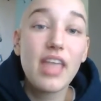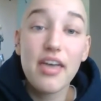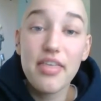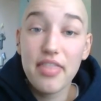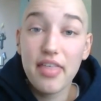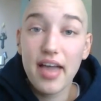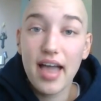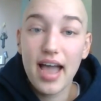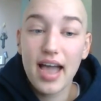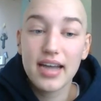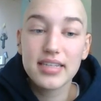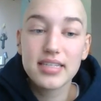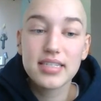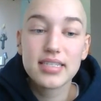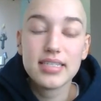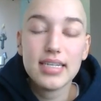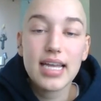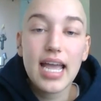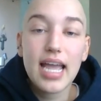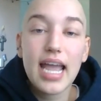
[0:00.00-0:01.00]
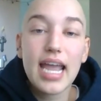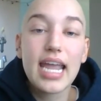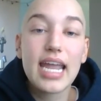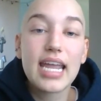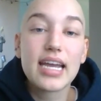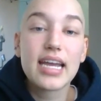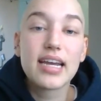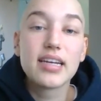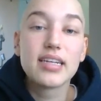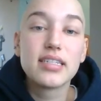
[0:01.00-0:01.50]
that,
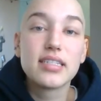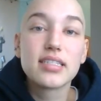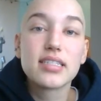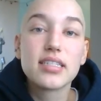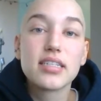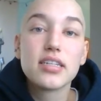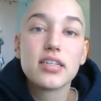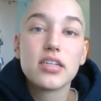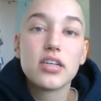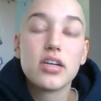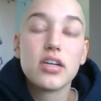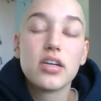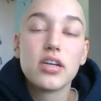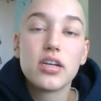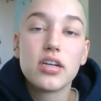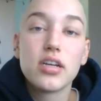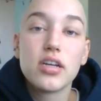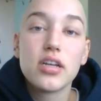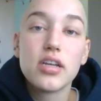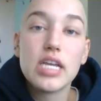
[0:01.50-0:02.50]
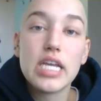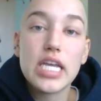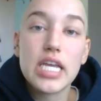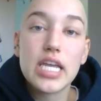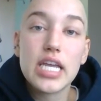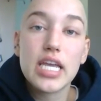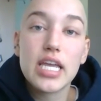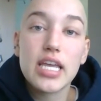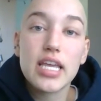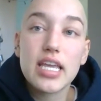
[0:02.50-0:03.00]
and
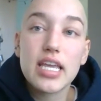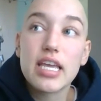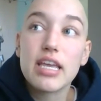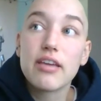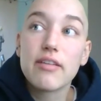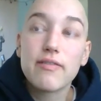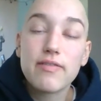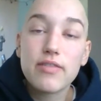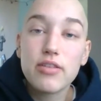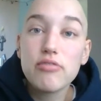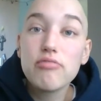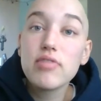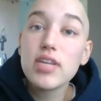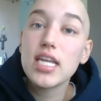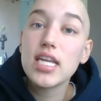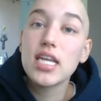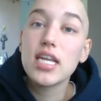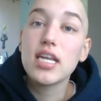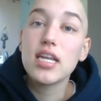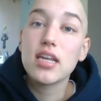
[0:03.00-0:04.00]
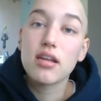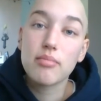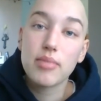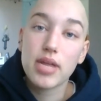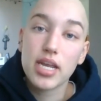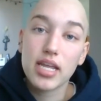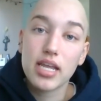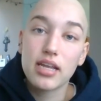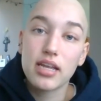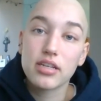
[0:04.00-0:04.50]
if you need a
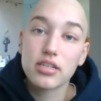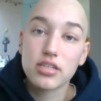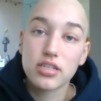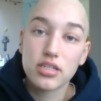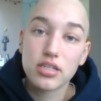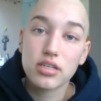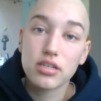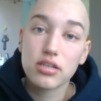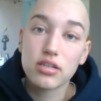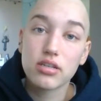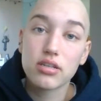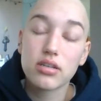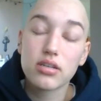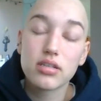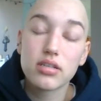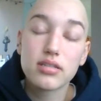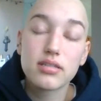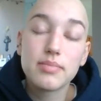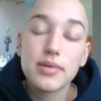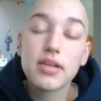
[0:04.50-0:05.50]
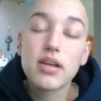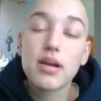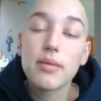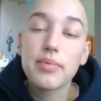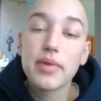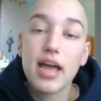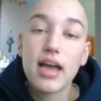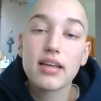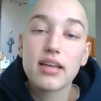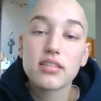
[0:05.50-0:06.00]
medication, speak
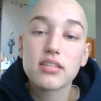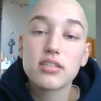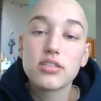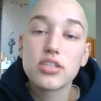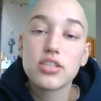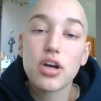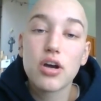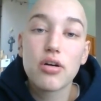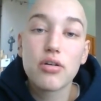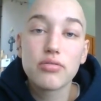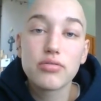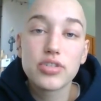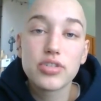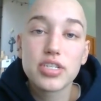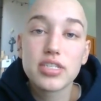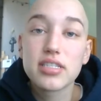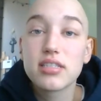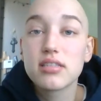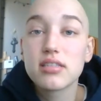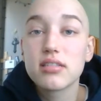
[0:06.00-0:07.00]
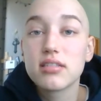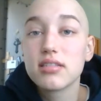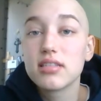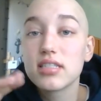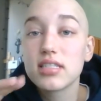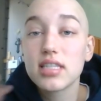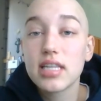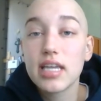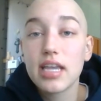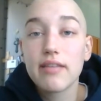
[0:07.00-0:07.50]
up and ask. Don't just
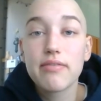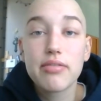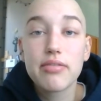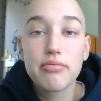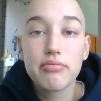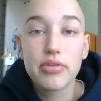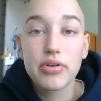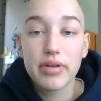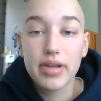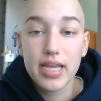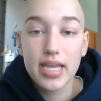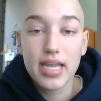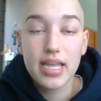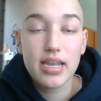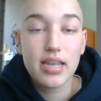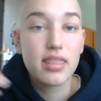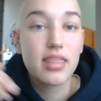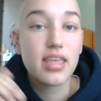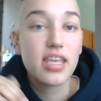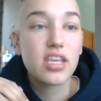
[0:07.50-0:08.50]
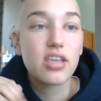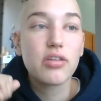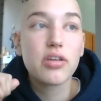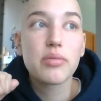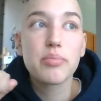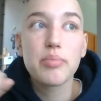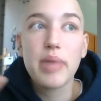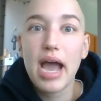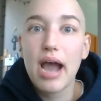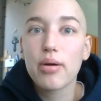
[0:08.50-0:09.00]
slave through it and think you
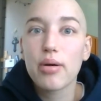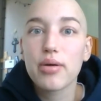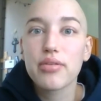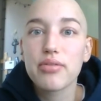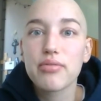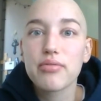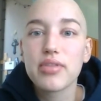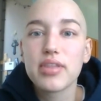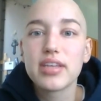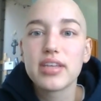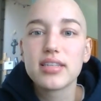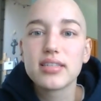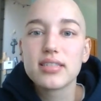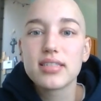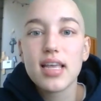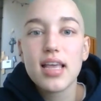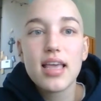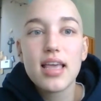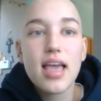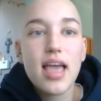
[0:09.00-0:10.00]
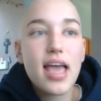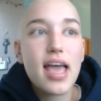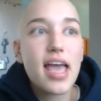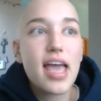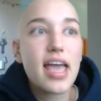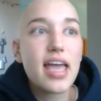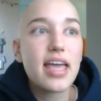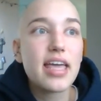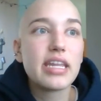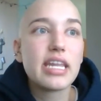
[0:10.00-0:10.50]
can power through this
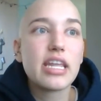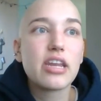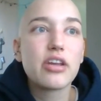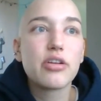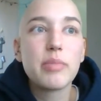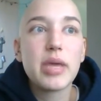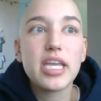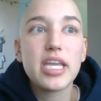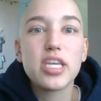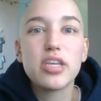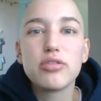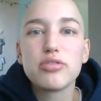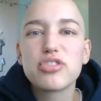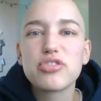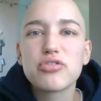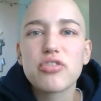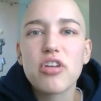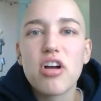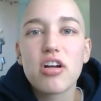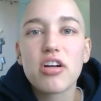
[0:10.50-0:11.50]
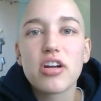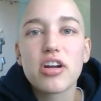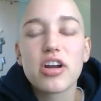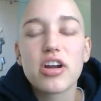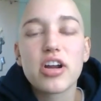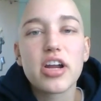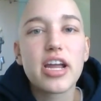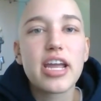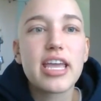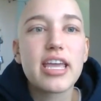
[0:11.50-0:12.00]
and it'll make you
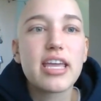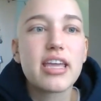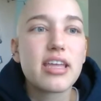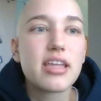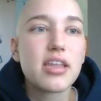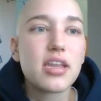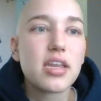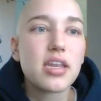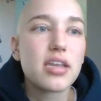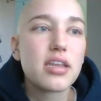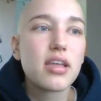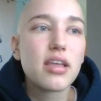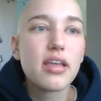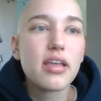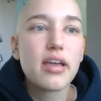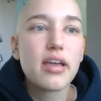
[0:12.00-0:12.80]
stronger and